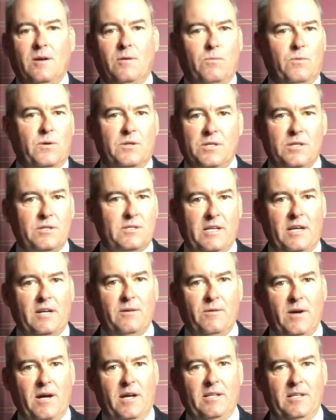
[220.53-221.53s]
We're just
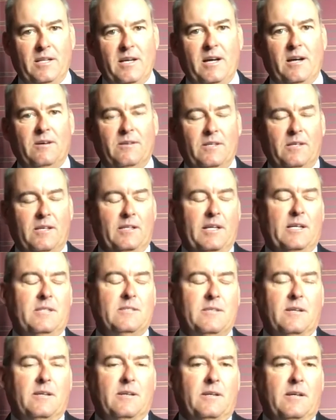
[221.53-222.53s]
here right now. And
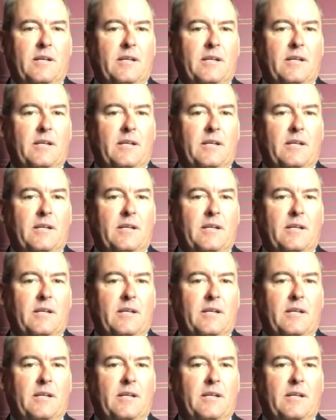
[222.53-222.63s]
that's an